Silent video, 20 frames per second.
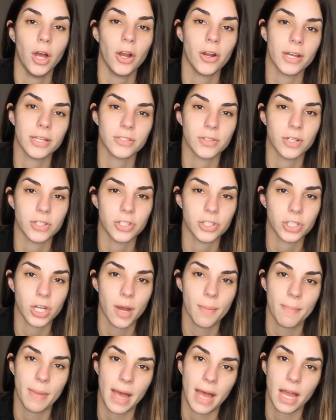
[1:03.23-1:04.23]
Okay, so I just
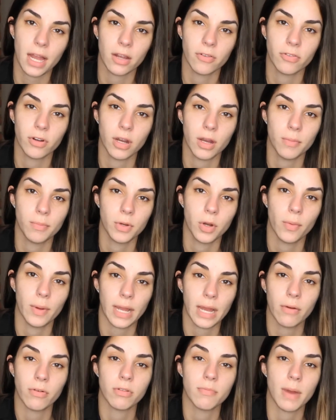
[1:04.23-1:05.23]
got back from
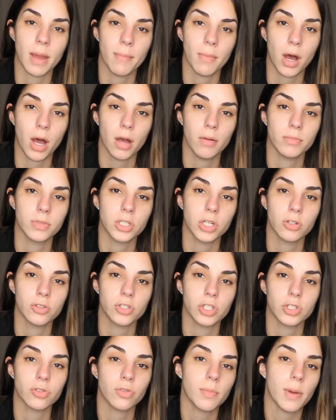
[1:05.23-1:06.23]
going out with my mom. So
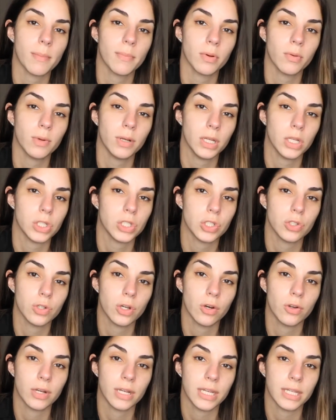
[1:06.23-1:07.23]
just remember, when you do
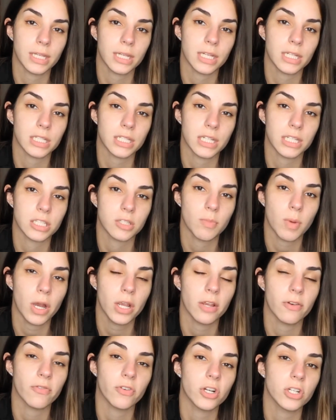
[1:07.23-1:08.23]
go to Kiki Skin Spa,
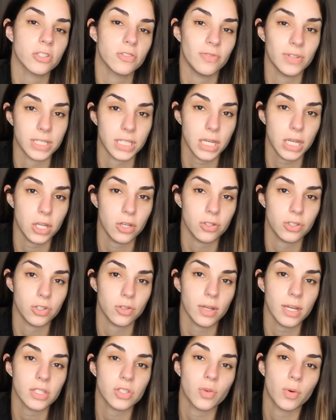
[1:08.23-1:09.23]
your first visit, you
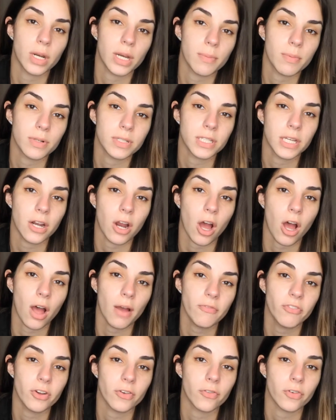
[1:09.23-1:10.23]
do get 20%
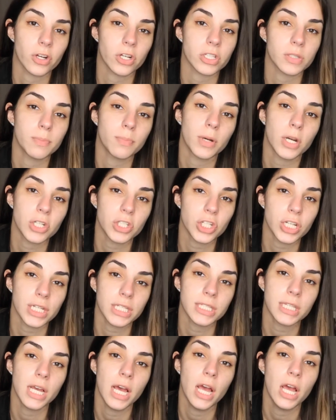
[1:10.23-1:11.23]
off your first
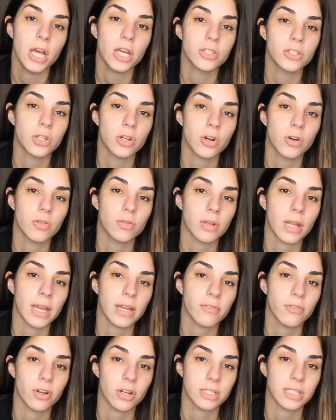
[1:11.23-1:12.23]
purchase. So
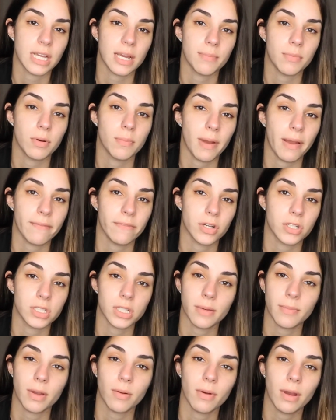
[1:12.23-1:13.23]
like, for example, my first
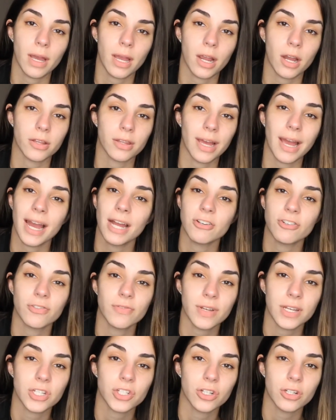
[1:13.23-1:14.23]
time I went, I got the
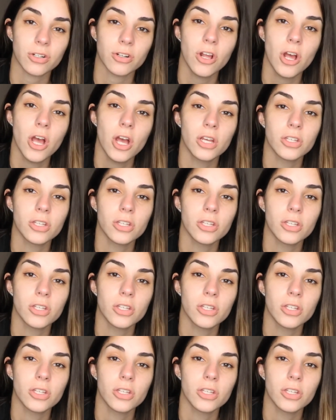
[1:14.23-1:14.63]
Hydrafacial.